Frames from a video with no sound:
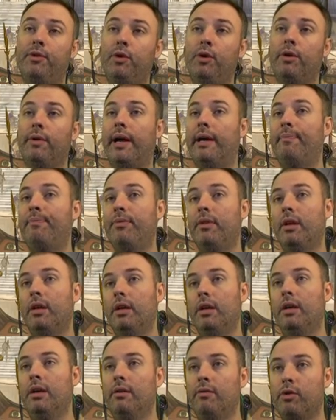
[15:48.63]
Two and a red
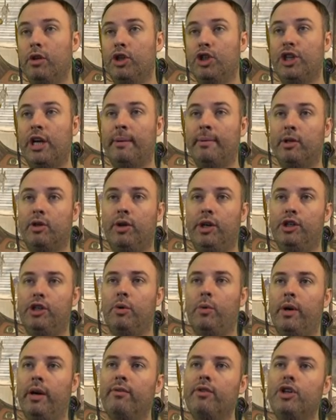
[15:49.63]
for an enchantment
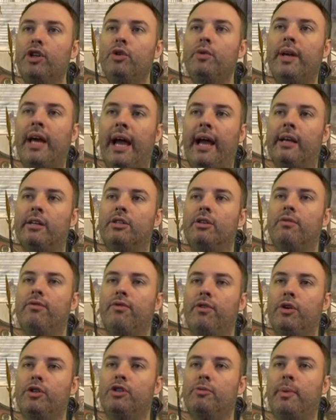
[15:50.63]
creature. Whenever you cast your
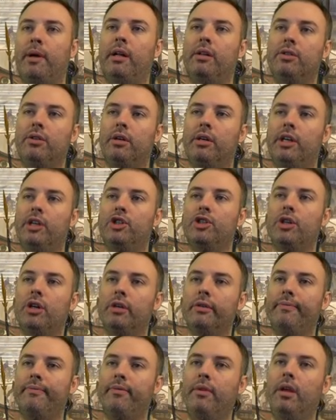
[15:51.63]
first spell during each
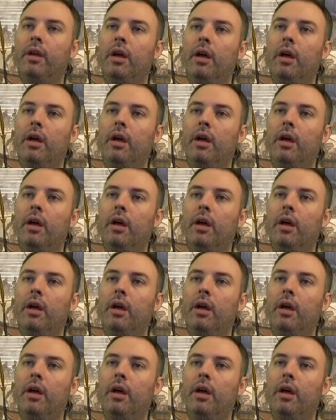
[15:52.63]
turn,